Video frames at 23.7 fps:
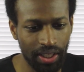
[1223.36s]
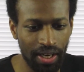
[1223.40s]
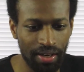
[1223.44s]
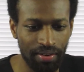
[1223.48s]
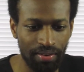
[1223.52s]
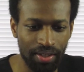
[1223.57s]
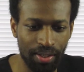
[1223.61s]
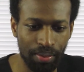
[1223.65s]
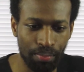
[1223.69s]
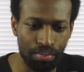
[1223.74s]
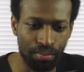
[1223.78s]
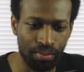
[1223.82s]

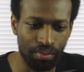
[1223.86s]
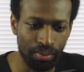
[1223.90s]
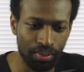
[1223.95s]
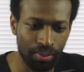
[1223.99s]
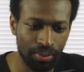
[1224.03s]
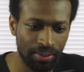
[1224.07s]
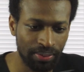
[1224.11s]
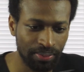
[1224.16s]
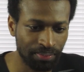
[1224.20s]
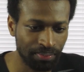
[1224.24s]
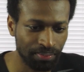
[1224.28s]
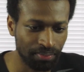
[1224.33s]
Child
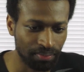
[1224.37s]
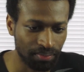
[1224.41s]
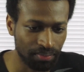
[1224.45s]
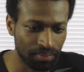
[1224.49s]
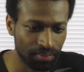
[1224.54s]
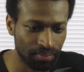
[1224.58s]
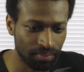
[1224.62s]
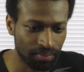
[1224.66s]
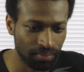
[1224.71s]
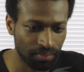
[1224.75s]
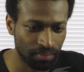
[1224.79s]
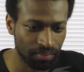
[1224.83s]
Emperor.
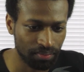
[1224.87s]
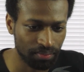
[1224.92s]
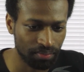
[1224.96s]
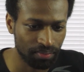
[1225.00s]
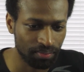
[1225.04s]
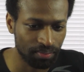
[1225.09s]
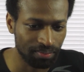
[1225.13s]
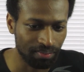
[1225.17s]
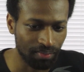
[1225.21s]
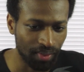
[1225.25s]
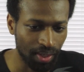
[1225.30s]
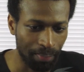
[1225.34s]

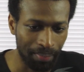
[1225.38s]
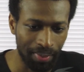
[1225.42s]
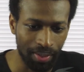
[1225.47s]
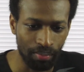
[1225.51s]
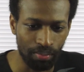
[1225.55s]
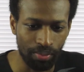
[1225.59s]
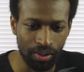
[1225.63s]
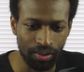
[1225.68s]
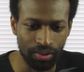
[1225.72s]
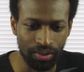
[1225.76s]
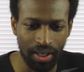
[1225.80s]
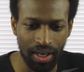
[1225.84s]
I
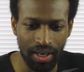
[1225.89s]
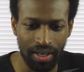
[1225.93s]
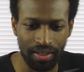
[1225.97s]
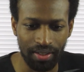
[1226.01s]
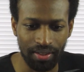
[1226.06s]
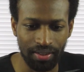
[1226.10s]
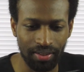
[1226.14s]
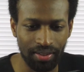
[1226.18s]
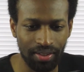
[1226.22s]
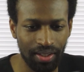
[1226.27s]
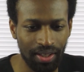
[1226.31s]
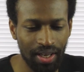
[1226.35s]
mean, which kind
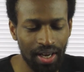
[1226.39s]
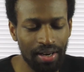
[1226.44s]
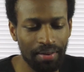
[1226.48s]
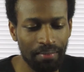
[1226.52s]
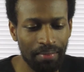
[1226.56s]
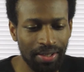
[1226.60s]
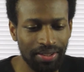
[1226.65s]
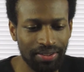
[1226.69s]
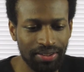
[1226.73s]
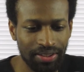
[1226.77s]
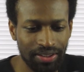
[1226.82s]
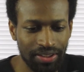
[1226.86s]
of kind
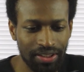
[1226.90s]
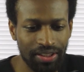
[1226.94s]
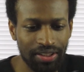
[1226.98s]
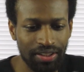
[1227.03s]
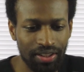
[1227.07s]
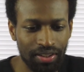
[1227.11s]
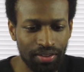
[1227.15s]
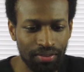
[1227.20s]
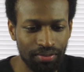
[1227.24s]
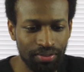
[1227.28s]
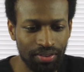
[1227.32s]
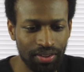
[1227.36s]
of makes
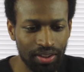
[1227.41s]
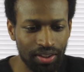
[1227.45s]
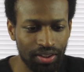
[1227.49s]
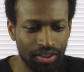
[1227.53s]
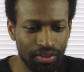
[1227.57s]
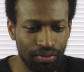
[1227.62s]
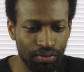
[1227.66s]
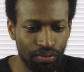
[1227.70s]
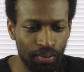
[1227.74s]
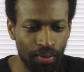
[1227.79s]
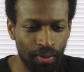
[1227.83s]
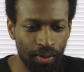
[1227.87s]
she's a
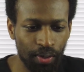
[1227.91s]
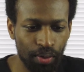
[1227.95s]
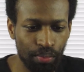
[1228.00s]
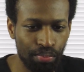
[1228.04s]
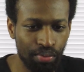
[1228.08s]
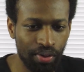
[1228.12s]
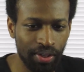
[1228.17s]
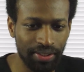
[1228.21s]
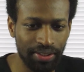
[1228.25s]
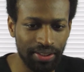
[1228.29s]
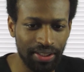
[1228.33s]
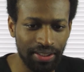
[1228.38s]
she's a royal
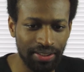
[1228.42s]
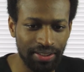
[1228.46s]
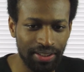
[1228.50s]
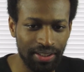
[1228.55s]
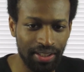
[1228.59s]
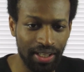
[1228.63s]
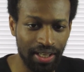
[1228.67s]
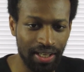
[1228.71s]
princess.